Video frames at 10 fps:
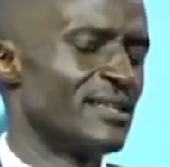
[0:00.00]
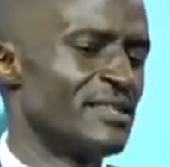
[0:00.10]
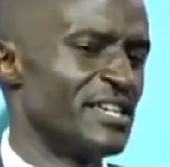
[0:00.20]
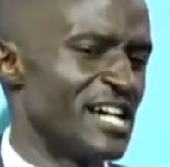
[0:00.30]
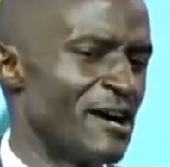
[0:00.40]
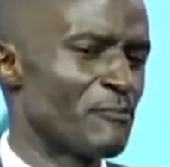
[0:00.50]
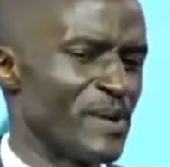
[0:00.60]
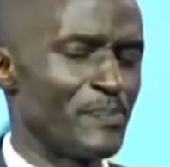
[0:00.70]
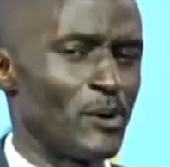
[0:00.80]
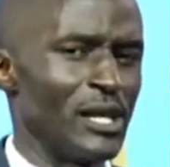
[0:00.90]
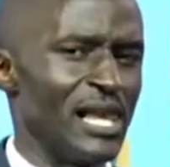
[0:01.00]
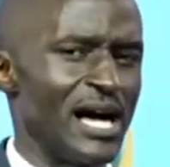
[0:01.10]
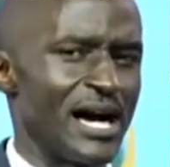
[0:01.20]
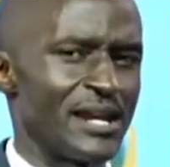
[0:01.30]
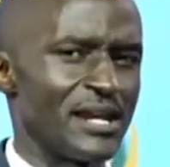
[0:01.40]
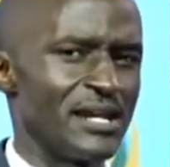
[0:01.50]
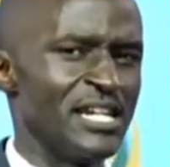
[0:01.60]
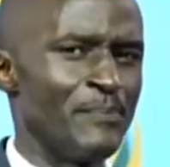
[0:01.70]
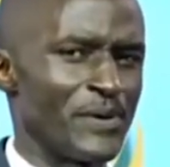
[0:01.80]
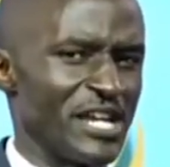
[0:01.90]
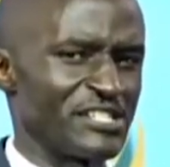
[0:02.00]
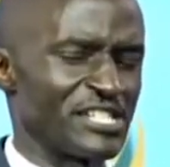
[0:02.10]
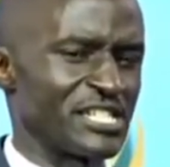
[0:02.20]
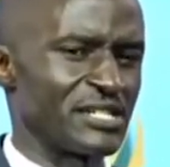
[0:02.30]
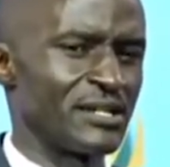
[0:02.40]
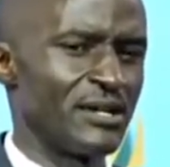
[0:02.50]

the young people are depressed,